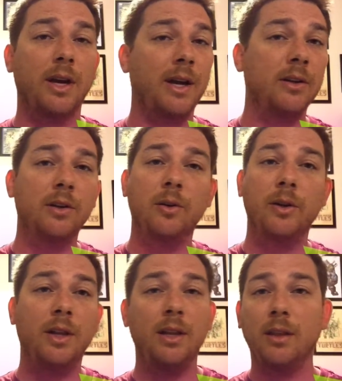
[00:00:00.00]
I don't know
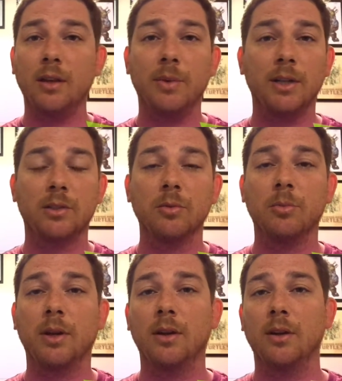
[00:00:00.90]
anything about
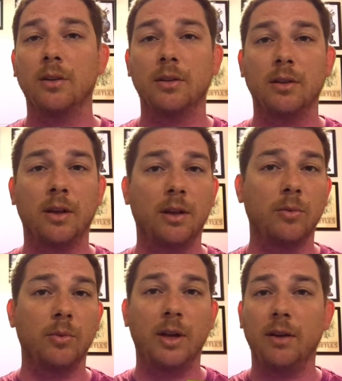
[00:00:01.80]
Superman other than like
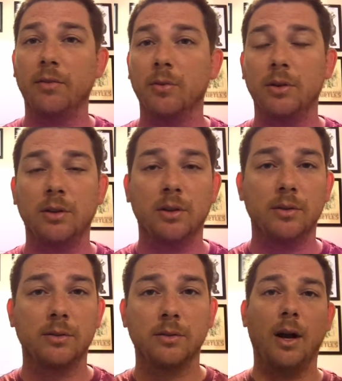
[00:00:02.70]
what everyone
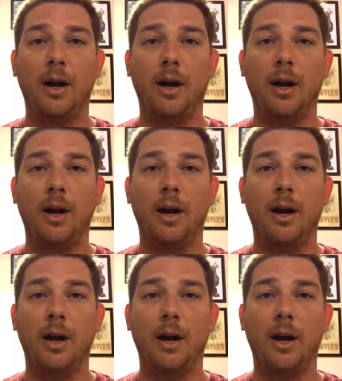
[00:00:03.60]
knows.